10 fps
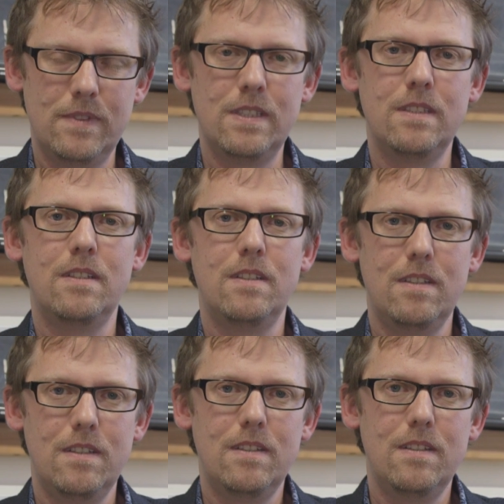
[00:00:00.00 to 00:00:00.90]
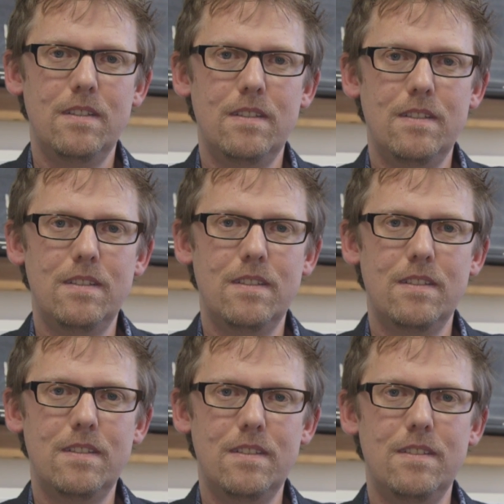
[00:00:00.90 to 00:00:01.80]
just put one person on each
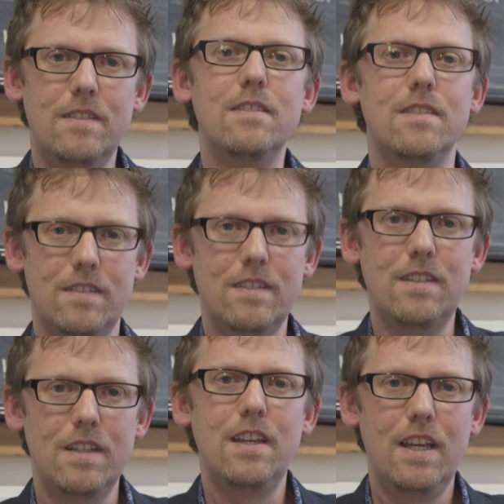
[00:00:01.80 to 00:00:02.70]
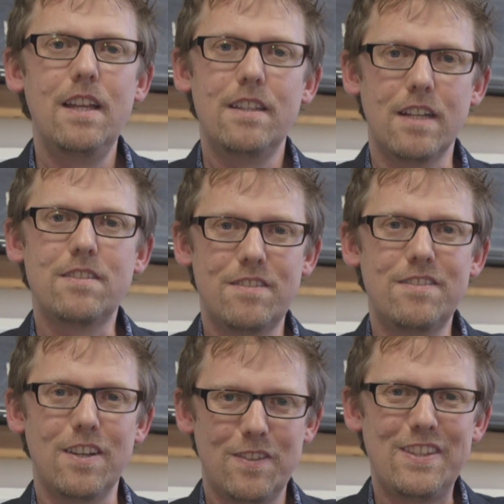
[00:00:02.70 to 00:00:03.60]
bus. Would that be a really
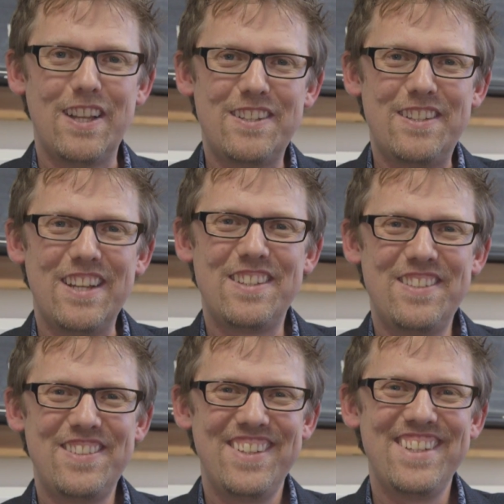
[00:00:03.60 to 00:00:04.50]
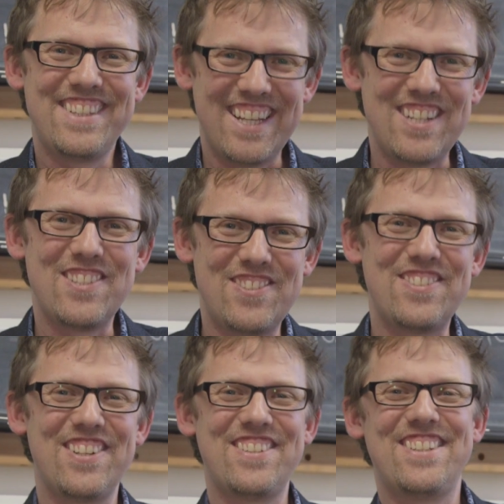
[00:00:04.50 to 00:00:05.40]
ropey analogy?
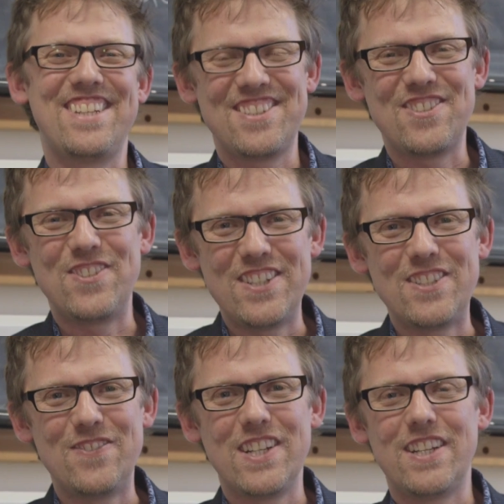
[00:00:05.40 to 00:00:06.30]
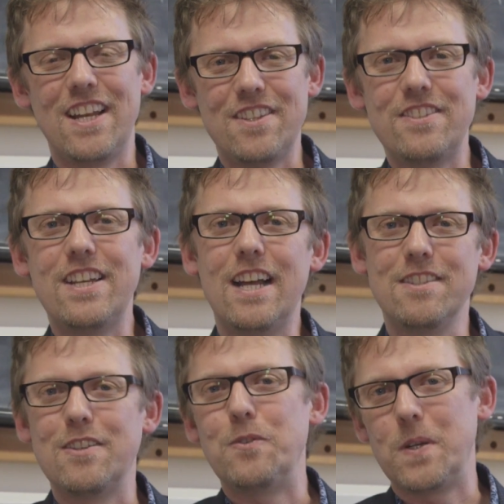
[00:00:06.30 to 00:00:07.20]
That's a reasonable analogy.
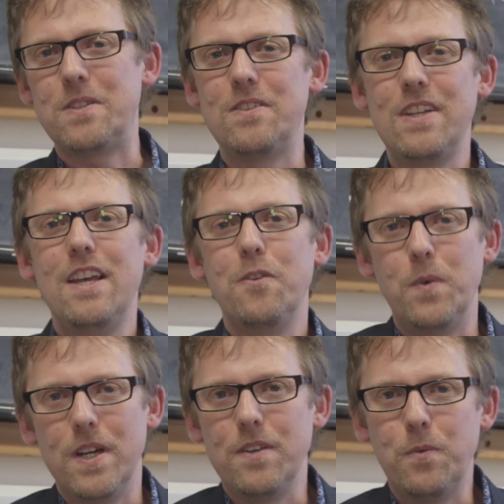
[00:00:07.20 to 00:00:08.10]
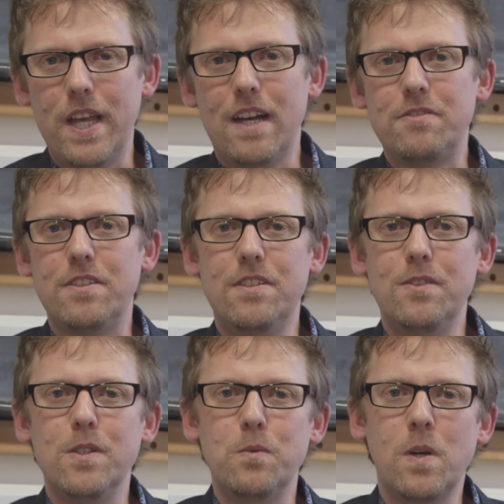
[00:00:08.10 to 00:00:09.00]
And so what we have to
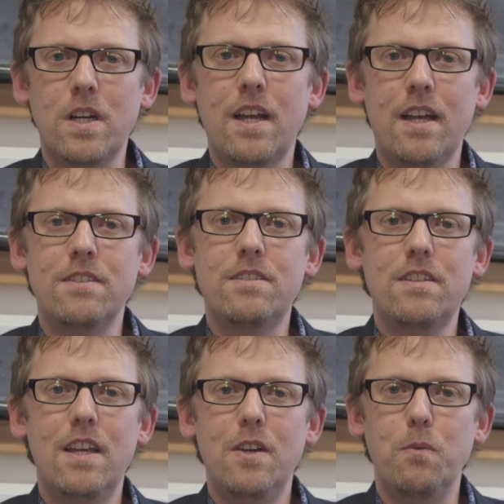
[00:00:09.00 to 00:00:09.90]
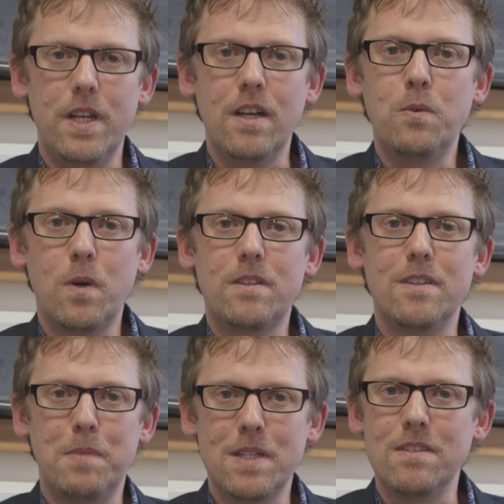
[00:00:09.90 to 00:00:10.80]
do is work out, we know what
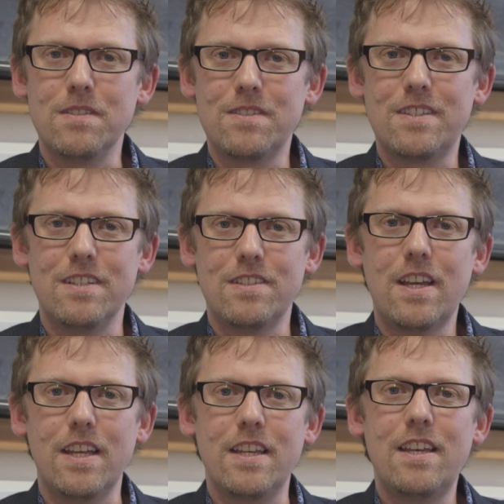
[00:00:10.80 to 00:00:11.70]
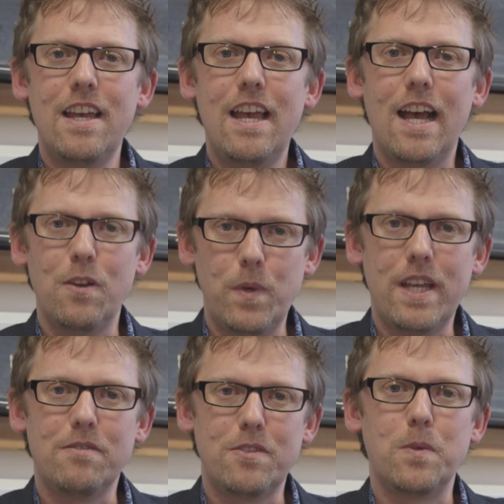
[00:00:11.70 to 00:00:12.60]
the buses can take, and we
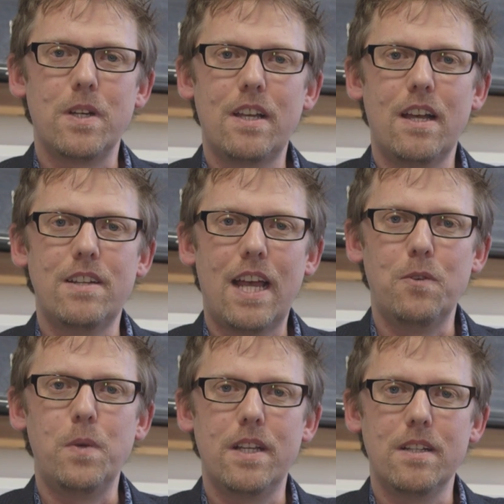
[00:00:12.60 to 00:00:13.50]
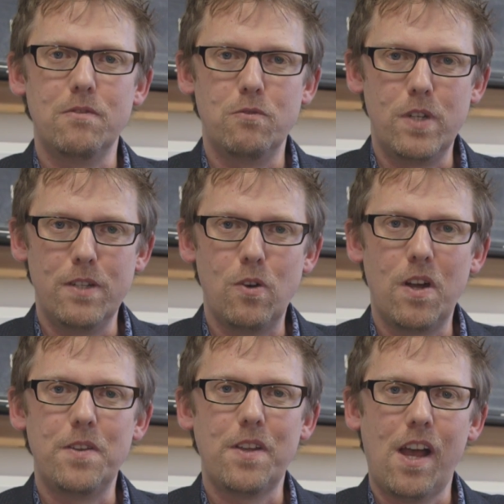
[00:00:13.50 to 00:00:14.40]
have to work out how we can
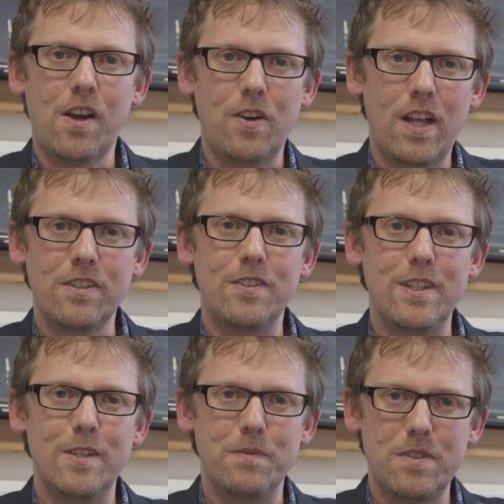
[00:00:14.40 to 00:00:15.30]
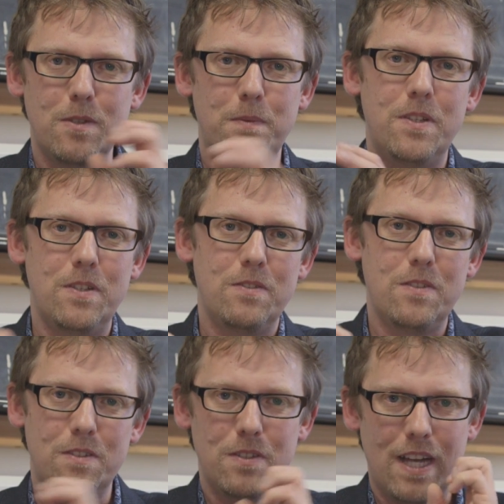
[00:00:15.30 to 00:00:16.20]
rewrite our algorithms
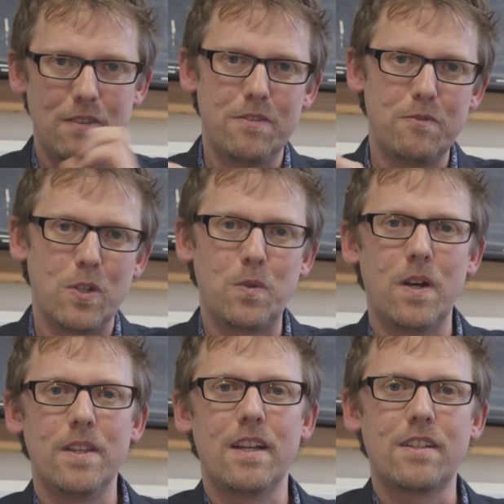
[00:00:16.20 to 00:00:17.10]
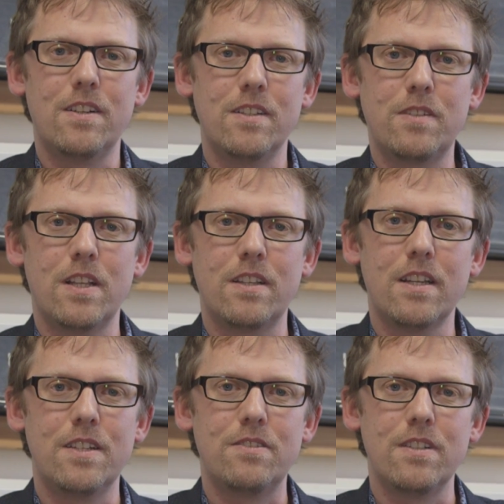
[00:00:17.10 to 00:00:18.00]
to require that kind of
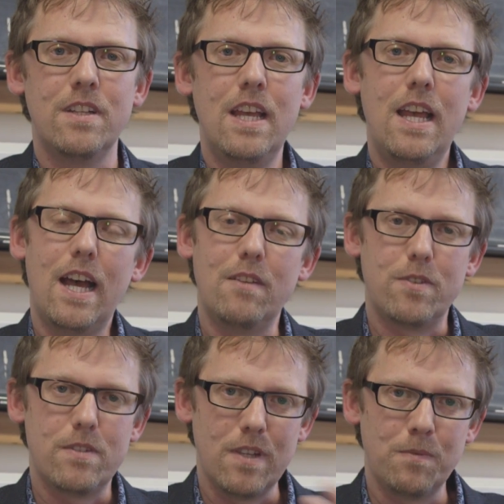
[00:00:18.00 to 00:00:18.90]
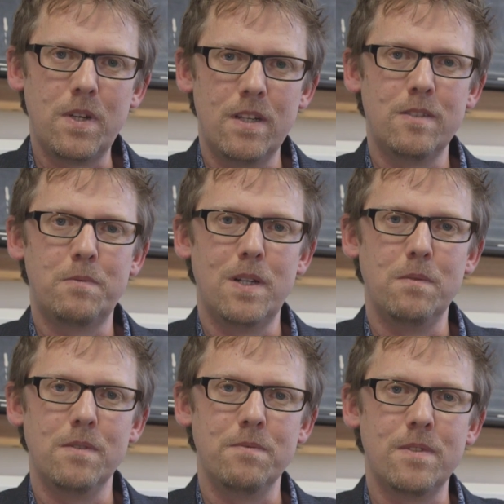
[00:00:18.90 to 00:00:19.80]
calculation. And for some kind of
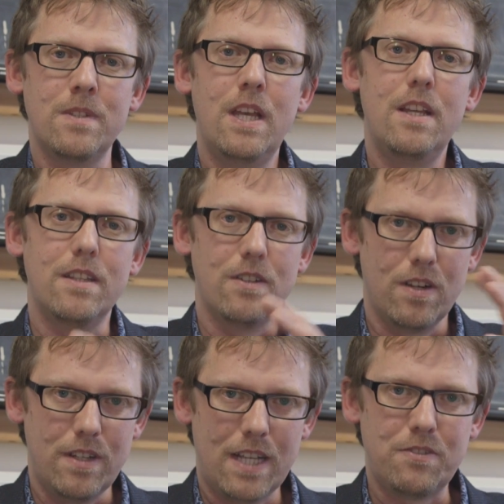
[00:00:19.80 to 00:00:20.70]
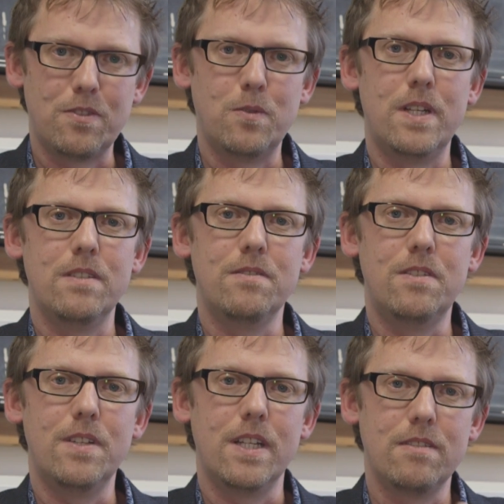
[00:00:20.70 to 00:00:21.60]
problems, there are natural ways of
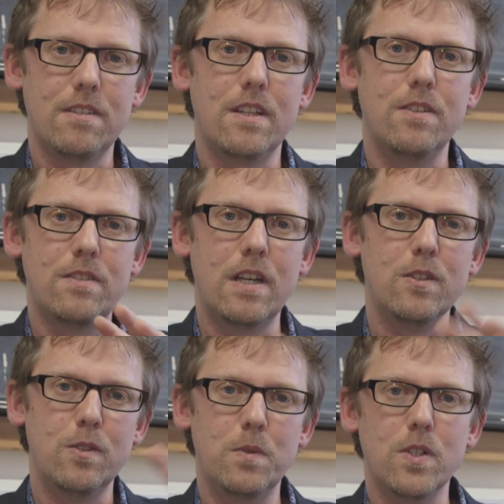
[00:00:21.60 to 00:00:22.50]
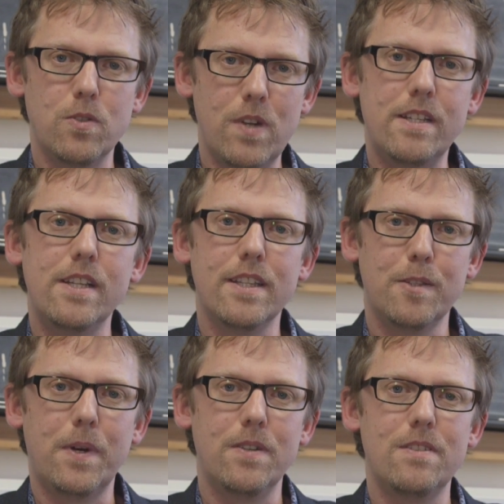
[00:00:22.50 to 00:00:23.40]
doing it. So those codes were already in
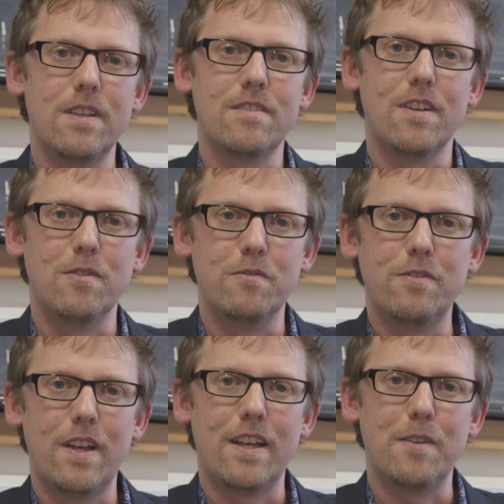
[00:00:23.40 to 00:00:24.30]
the process of